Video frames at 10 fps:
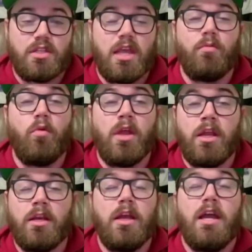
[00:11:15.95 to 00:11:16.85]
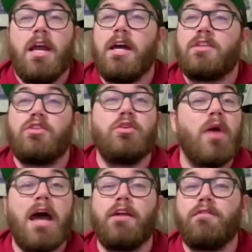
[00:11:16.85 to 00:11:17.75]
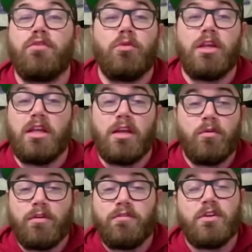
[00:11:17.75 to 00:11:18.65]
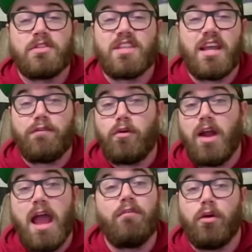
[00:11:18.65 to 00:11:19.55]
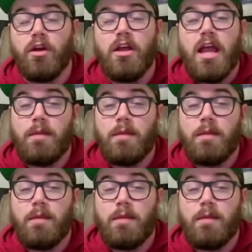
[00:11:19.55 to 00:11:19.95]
They win 2 out of 3 in what feels like forever.